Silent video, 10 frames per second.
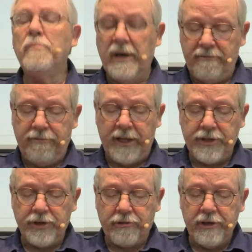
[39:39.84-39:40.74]
But
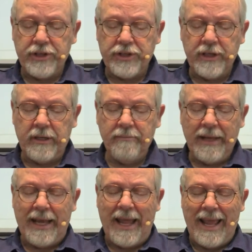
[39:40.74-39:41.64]
Fletcher Christian
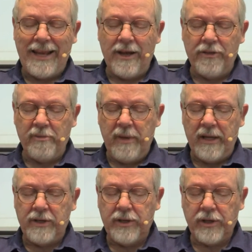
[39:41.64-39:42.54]
and eight other
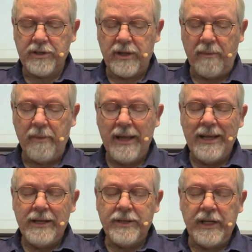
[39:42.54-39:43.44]
men took some
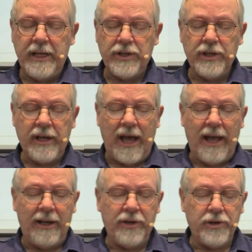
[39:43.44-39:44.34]
Tahitian
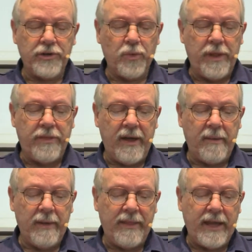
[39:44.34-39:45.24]
islanders with
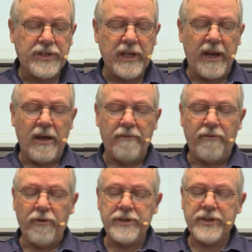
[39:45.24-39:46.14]
them, and they set out
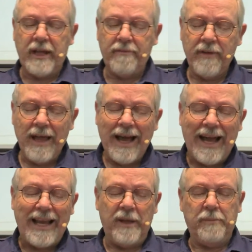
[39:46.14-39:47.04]
for a safe
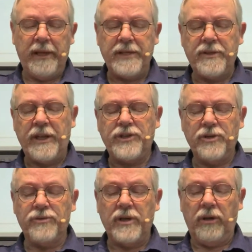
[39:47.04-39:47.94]
hiding place, and they
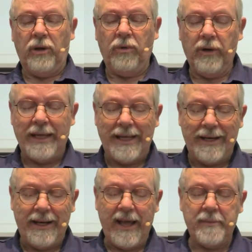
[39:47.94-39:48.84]
chose a lonely,
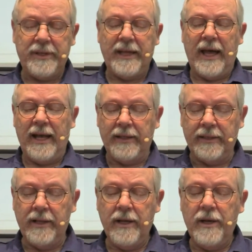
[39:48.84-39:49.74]
uninhabited
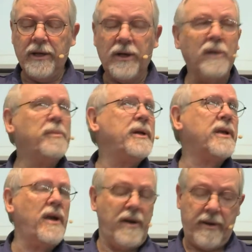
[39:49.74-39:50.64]
island called
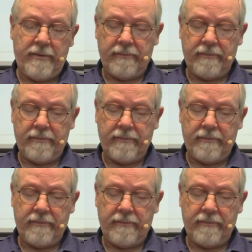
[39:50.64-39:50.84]
Pitcairn.